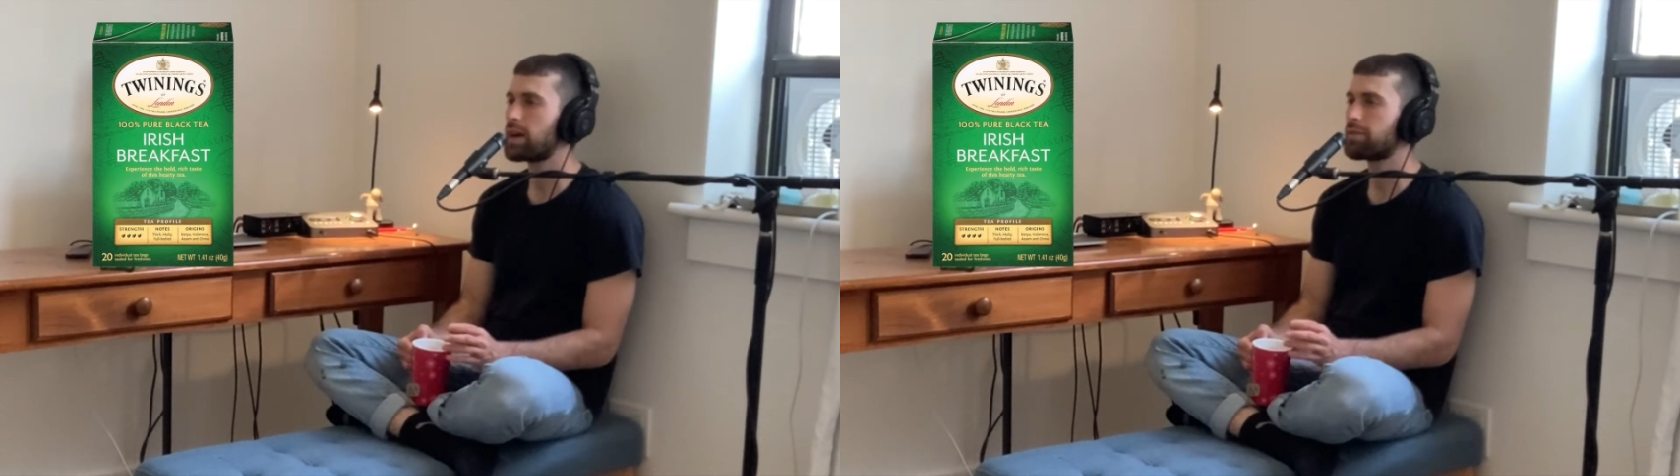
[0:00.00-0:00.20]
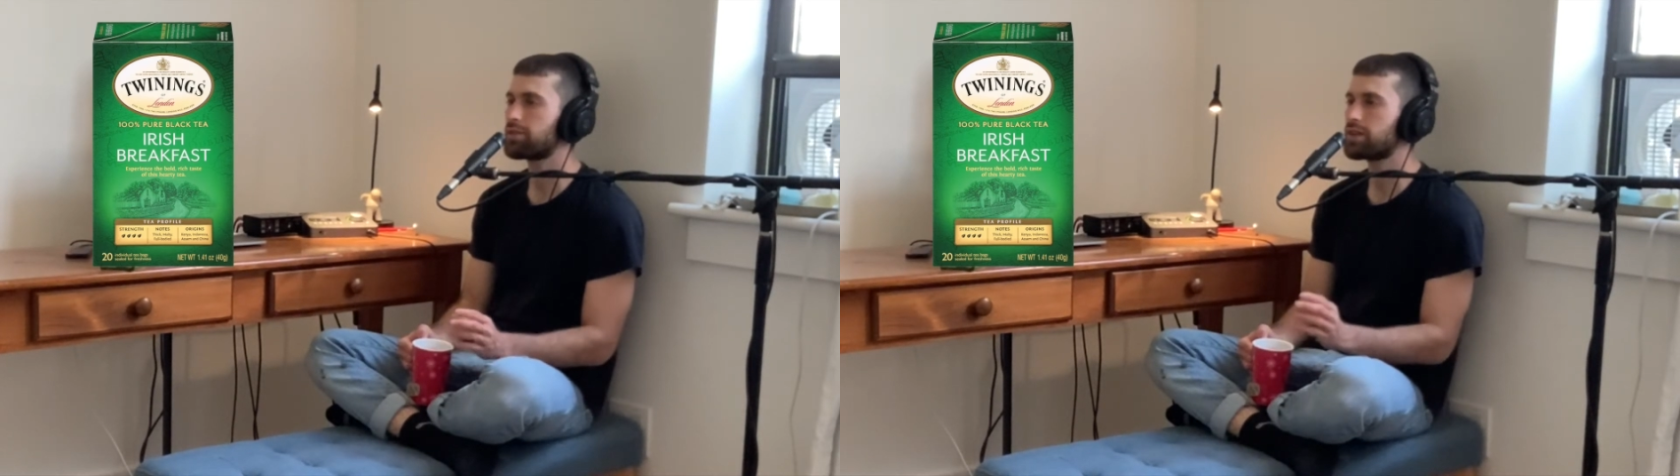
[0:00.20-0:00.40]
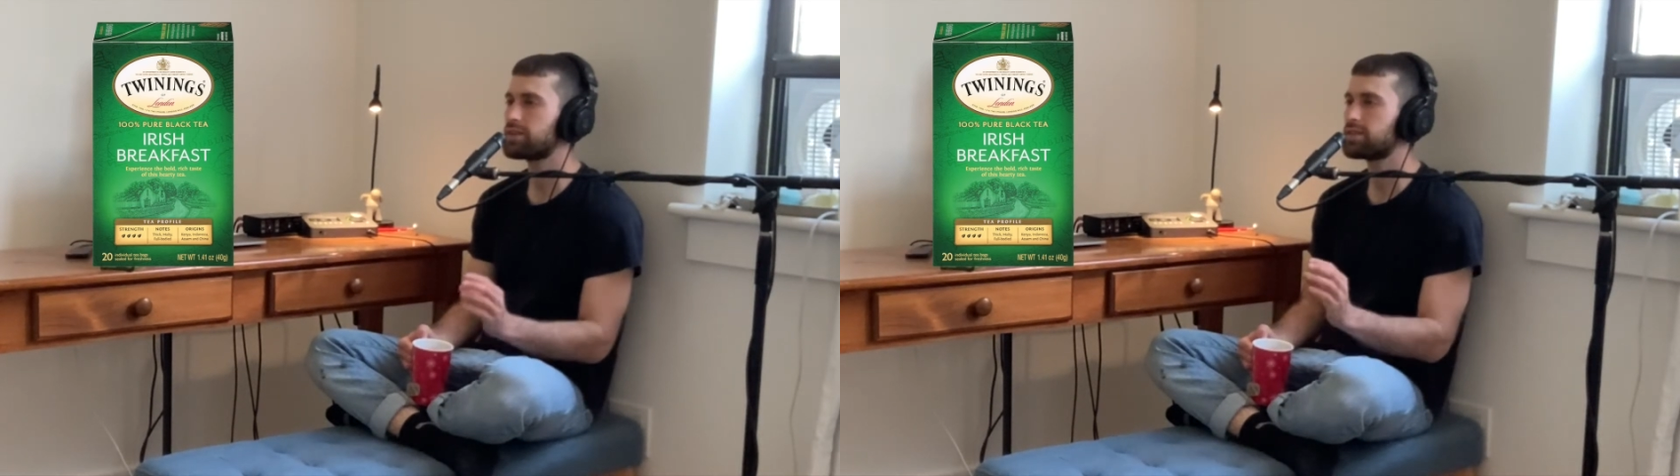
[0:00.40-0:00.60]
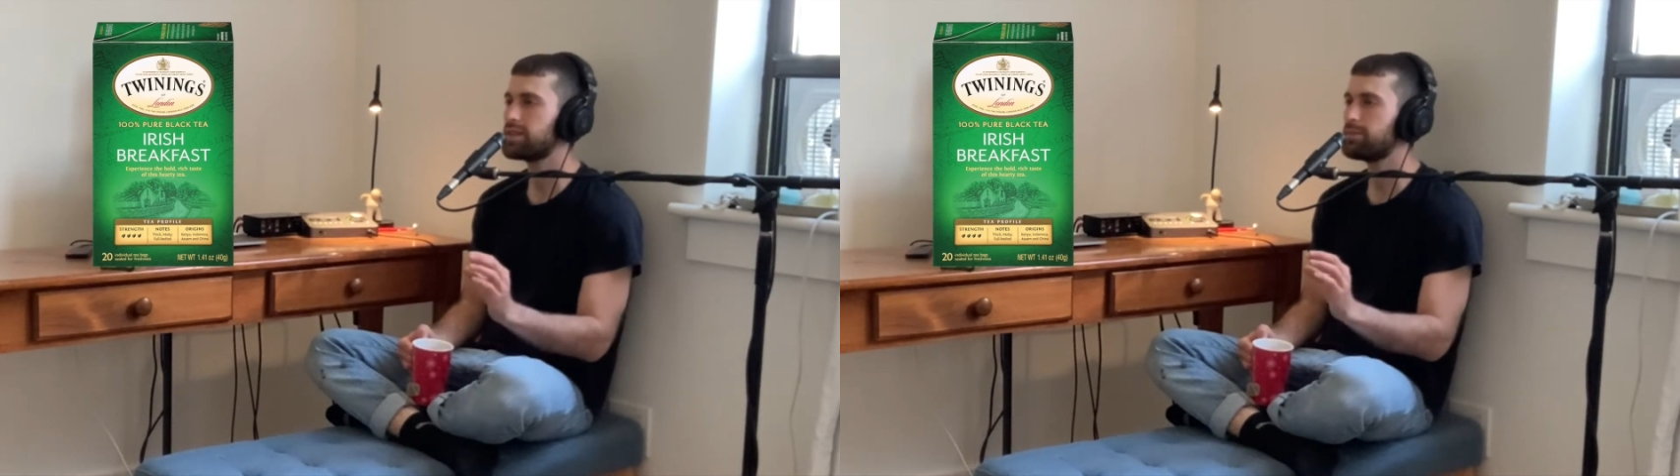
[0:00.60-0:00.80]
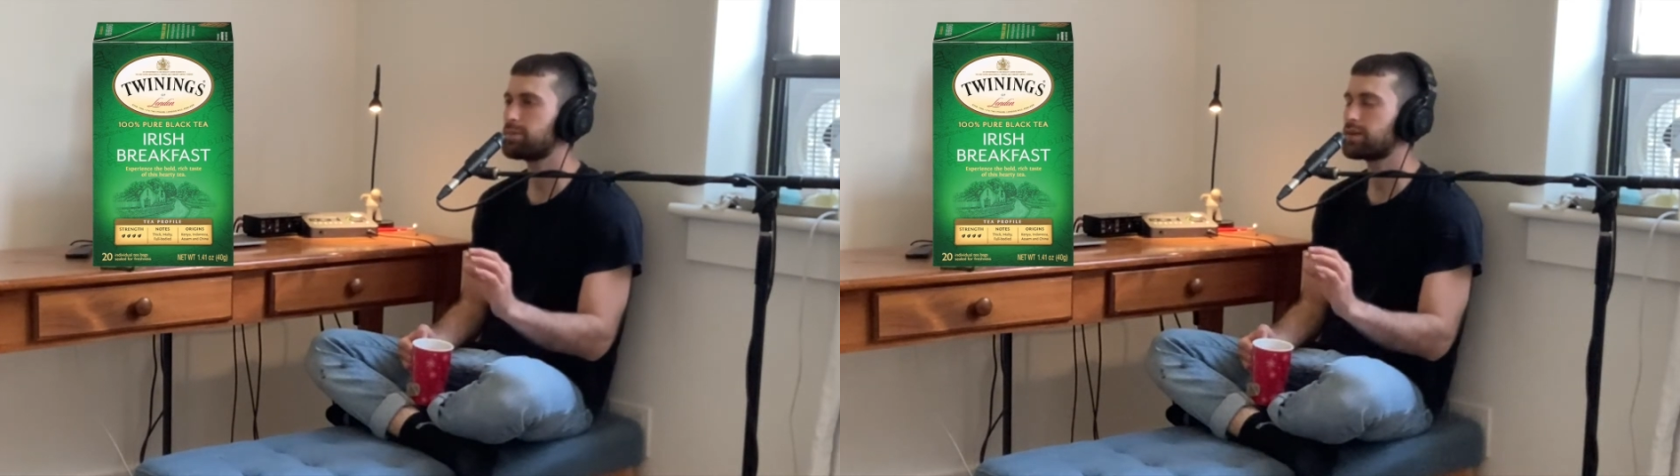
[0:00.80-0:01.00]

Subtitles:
after they steep,